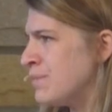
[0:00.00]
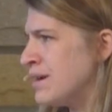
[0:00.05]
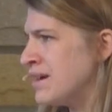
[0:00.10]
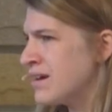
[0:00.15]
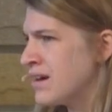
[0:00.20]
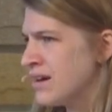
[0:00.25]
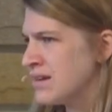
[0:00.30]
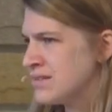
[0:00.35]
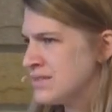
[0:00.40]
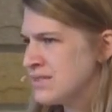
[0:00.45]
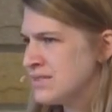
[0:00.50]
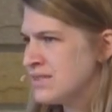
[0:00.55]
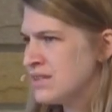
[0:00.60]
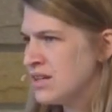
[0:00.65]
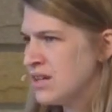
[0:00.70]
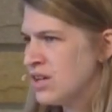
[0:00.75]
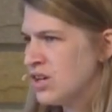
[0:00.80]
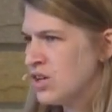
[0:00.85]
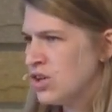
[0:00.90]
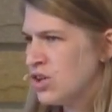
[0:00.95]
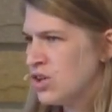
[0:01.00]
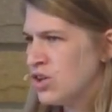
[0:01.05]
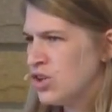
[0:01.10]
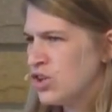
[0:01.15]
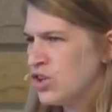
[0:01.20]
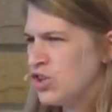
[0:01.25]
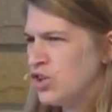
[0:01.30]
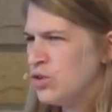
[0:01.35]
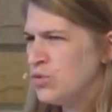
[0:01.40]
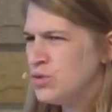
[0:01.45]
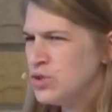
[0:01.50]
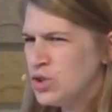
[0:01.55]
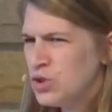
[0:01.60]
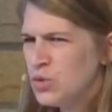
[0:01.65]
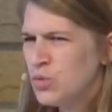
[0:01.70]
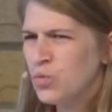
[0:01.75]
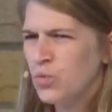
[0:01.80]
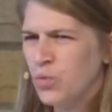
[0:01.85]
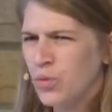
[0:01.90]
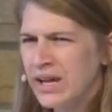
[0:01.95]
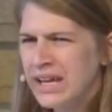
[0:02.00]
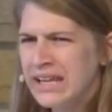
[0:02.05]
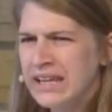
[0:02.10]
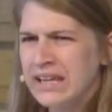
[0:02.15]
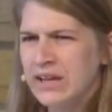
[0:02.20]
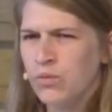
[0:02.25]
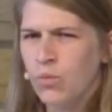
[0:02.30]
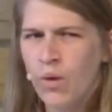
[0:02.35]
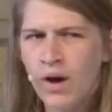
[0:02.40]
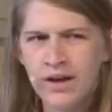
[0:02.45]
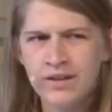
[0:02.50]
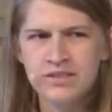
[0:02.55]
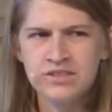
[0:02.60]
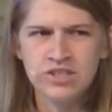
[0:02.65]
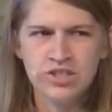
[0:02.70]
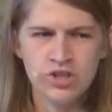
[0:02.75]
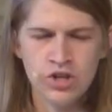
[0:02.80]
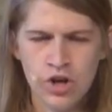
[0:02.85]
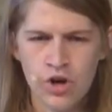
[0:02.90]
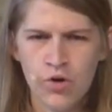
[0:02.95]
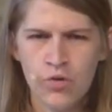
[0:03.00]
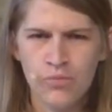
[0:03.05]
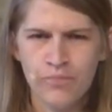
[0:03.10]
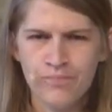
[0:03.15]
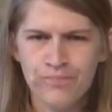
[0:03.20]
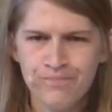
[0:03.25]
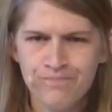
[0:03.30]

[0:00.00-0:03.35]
because you do really want to know.